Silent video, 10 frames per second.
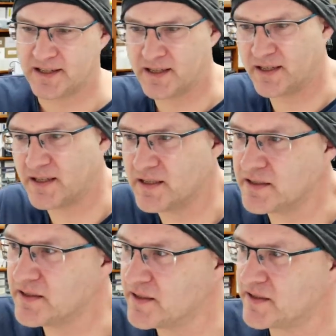
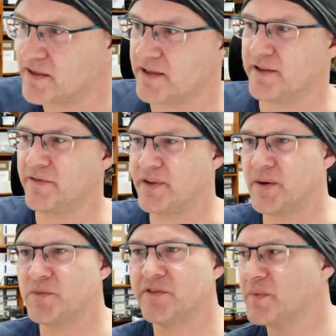And I've now
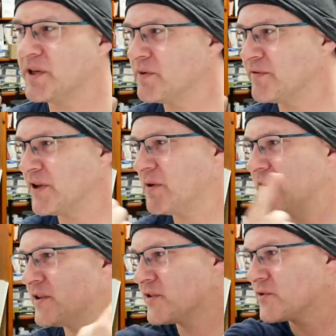moved my reflow
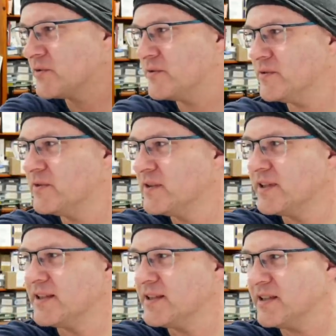oven through
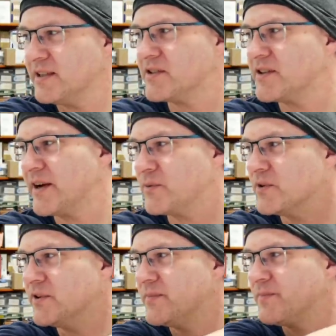into that
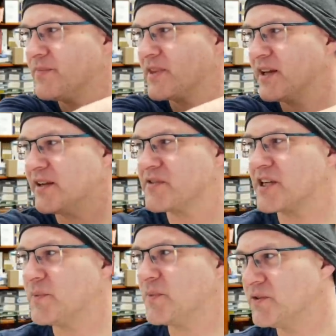room and I've set
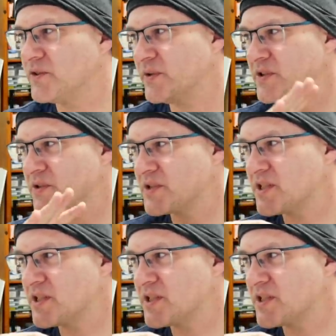up a whole new exhaust